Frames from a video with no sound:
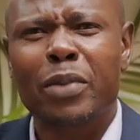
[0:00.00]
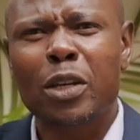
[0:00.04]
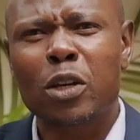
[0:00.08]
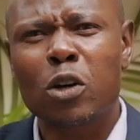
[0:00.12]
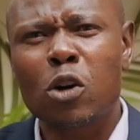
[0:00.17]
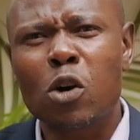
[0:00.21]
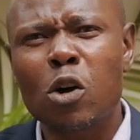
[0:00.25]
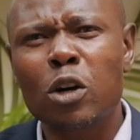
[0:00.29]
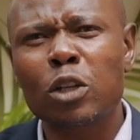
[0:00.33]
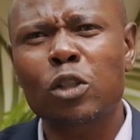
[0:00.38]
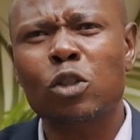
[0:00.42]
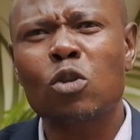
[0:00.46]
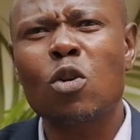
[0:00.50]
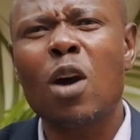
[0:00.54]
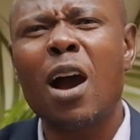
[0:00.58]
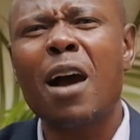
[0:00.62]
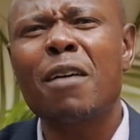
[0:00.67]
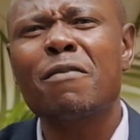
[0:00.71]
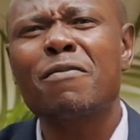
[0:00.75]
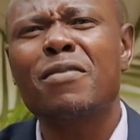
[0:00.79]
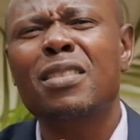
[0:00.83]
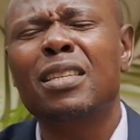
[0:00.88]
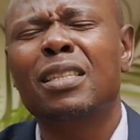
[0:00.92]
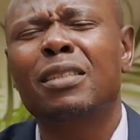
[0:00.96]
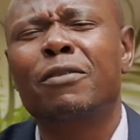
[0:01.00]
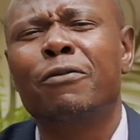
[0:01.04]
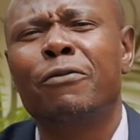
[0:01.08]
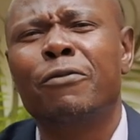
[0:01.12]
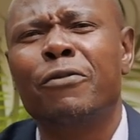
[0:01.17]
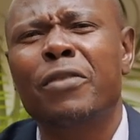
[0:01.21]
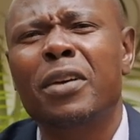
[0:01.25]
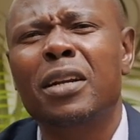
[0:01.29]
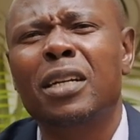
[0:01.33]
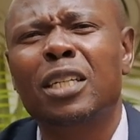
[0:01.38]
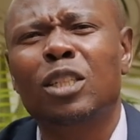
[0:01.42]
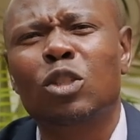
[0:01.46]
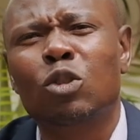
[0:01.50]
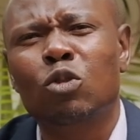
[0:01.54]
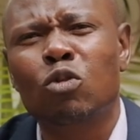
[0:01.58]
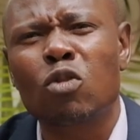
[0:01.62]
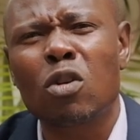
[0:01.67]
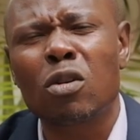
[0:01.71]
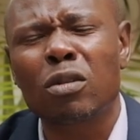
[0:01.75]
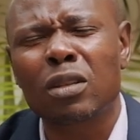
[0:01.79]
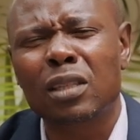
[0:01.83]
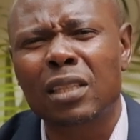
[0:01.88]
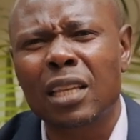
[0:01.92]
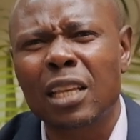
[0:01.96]
because you have this very
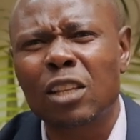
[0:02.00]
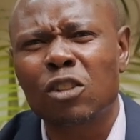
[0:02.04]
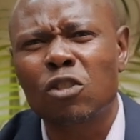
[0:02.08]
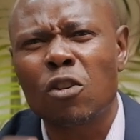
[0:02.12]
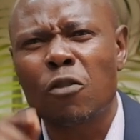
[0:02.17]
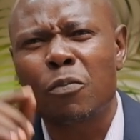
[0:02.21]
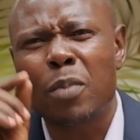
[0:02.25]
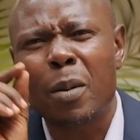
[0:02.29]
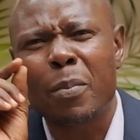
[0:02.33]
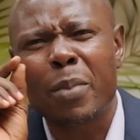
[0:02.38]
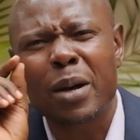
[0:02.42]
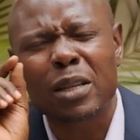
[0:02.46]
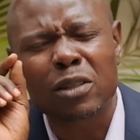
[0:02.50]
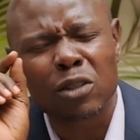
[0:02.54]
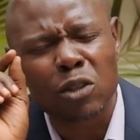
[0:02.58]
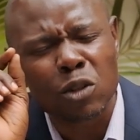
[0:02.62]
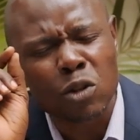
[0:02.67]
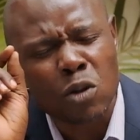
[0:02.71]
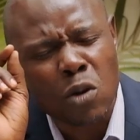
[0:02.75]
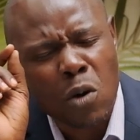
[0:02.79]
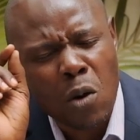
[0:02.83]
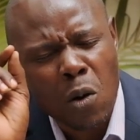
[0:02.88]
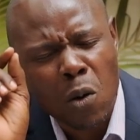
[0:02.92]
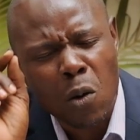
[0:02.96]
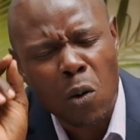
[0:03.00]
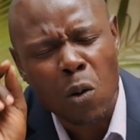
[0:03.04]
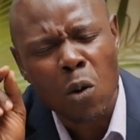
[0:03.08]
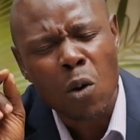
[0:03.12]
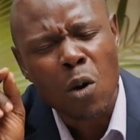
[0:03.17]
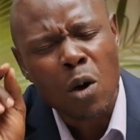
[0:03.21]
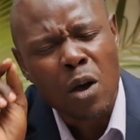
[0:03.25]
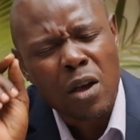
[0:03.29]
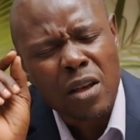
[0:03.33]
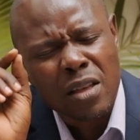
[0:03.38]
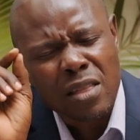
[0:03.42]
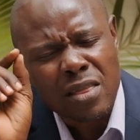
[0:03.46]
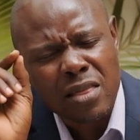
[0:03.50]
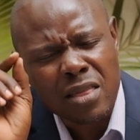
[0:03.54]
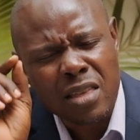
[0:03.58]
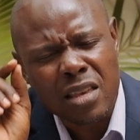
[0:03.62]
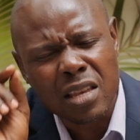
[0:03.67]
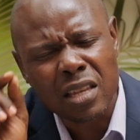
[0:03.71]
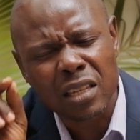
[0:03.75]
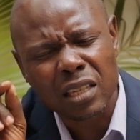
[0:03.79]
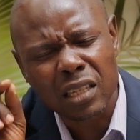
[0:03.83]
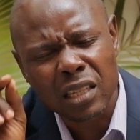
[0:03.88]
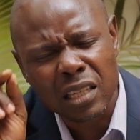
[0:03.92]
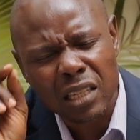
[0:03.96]
strong sense of purpose, no,
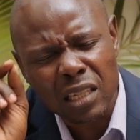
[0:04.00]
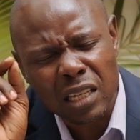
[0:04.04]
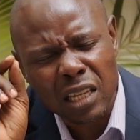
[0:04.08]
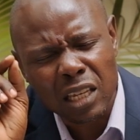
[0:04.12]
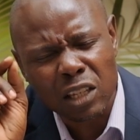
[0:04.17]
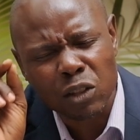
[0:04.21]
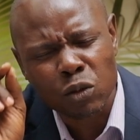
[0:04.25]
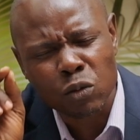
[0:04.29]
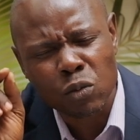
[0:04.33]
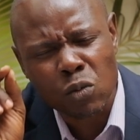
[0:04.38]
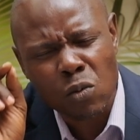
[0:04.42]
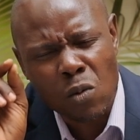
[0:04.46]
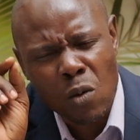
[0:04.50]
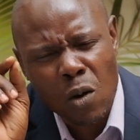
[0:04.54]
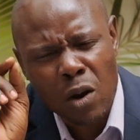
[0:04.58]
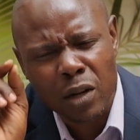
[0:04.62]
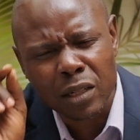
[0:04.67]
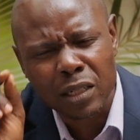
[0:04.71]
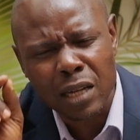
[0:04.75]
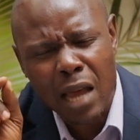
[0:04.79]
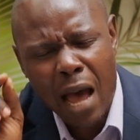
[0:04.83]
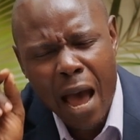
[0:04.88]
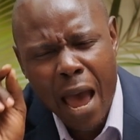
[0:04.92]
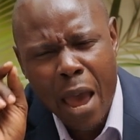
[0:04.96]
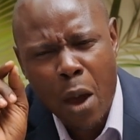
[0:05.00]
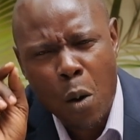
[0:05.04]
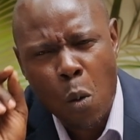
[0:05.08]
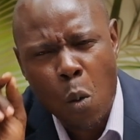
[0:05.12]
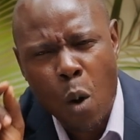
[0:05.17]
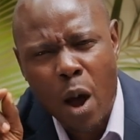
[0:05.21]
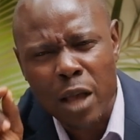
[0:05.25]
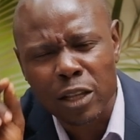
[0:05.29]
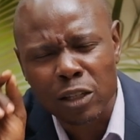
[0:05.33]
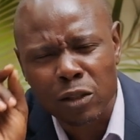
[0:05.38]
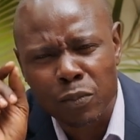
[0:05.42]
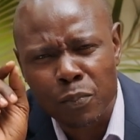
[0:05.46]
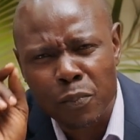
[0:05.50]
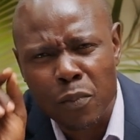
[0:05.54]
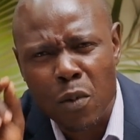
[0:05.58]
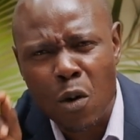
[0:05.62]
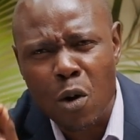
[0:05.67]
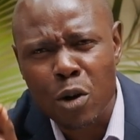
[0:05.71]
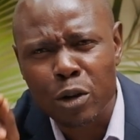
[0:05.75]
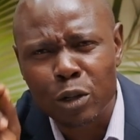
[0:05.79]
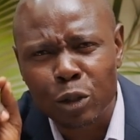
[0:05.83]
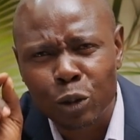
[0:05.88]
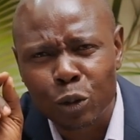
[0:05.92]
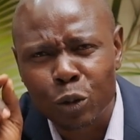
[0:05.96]
this is what I was
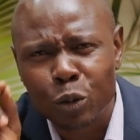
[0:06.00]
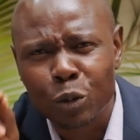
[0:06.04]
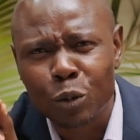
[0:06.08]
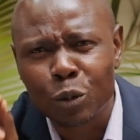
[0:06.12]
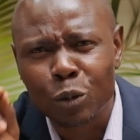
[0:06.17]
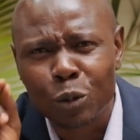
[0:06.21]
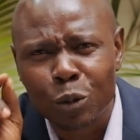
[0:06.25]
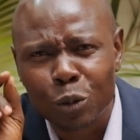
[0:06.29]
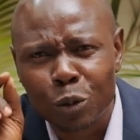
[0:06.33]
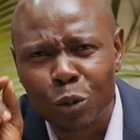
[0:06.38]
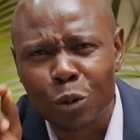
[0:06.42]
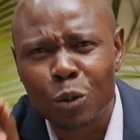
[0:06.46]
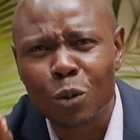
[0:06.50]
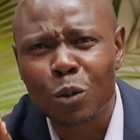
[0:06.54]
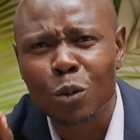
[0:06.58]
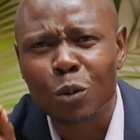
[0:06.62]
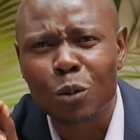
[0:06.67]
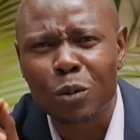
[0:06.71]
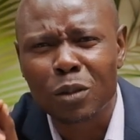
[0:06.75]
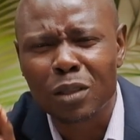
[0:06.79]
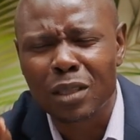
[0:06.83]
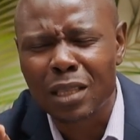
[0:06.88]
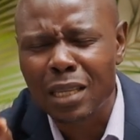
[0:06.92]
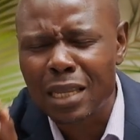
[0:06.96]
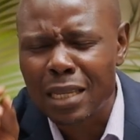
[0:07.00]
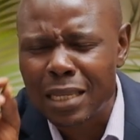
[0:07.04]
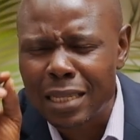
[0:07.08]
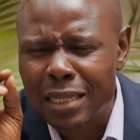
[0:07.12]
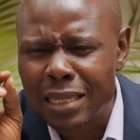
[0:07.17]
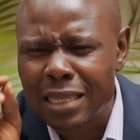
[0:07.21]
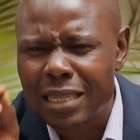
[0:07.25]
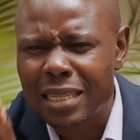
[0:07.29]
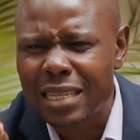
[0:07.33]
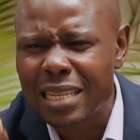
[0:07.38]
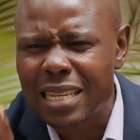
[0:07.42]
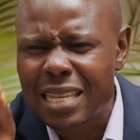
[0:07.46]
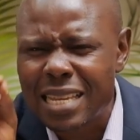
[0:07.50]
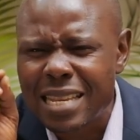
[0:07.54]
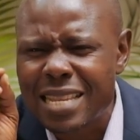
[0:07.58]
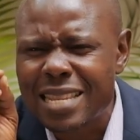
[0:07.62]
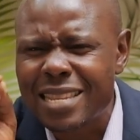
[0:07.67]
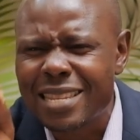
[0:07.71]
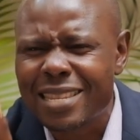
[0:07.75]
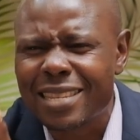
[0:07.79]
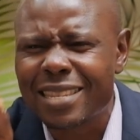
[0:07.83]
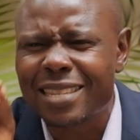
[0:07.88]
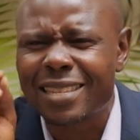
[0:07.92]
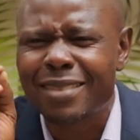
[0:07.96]
born to do. This
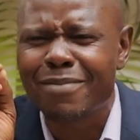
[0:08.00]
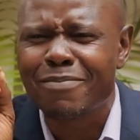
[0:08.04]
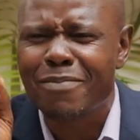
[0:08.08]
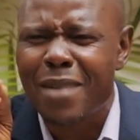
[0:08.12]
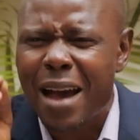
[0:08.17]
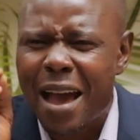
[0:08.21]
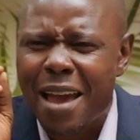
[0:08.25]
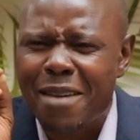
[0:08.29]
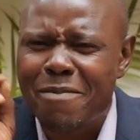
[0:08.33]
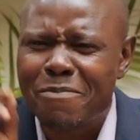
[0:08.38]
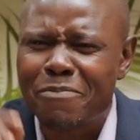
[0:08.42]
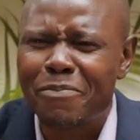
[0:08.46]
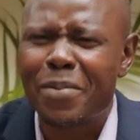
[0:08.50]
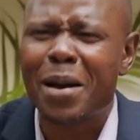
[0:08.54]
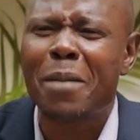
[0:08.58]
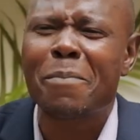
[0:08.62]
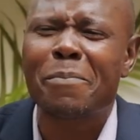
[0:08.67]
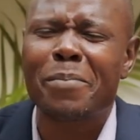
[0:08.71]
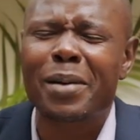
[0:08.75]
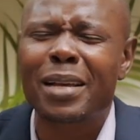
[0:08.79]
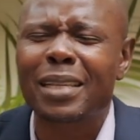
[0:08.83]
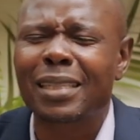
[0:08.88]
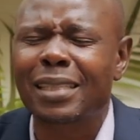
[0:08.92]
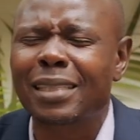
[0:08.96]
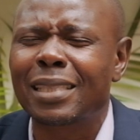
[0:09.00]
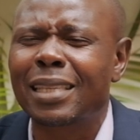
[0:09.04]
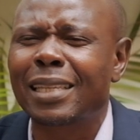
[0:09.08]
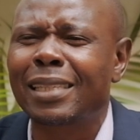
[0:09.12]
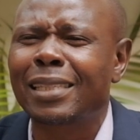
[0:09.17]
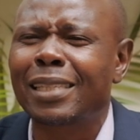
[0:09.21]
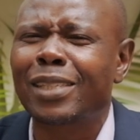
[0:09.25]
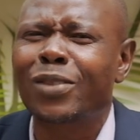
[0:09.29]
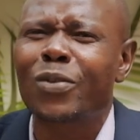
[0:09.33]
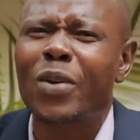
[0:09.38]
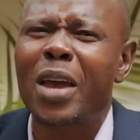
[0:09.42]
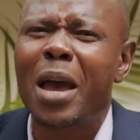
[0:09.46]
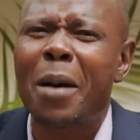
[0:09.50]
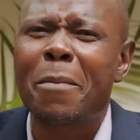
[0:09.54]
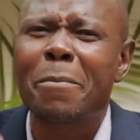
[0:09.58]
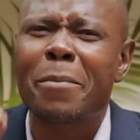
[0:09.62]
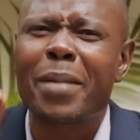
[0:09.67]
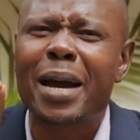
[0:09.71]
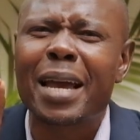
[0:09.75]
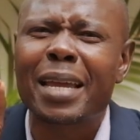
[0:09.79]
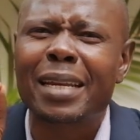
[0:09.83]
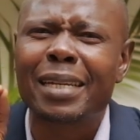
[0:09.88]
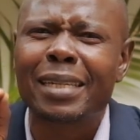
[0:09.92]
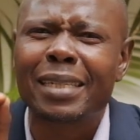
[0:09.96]
is my purpose. This is where
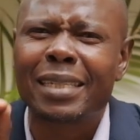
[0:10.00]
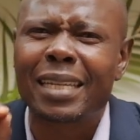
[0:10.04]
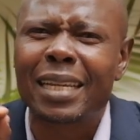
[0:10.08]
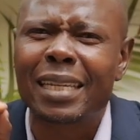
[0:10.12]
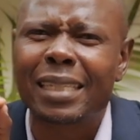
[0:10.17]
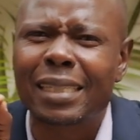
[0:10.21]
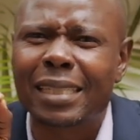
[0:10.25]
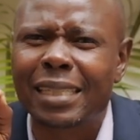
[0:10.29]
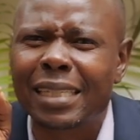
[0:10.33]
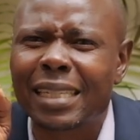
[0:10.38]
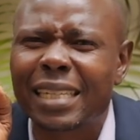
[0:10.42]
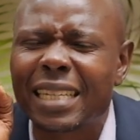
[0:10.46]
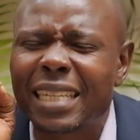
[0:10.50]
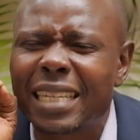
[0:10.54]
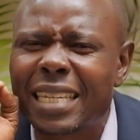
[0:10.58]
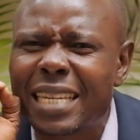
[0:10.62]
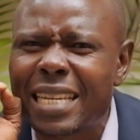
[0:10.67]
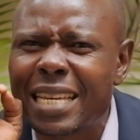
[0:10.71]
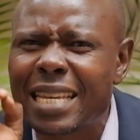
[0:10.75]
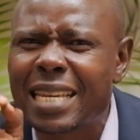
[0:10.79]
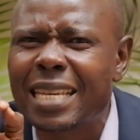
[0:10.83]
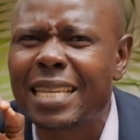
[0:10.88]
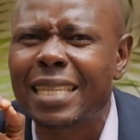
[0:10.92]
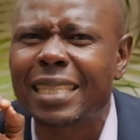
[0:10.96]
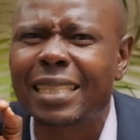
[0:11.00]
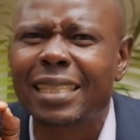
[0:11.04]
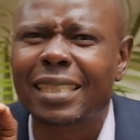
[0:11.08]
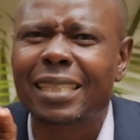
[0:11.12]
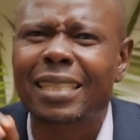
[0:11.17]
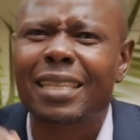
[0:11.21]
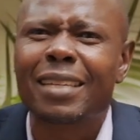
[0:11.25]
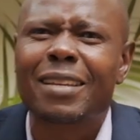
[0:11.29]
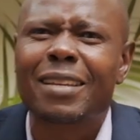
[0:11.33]
my destiny is.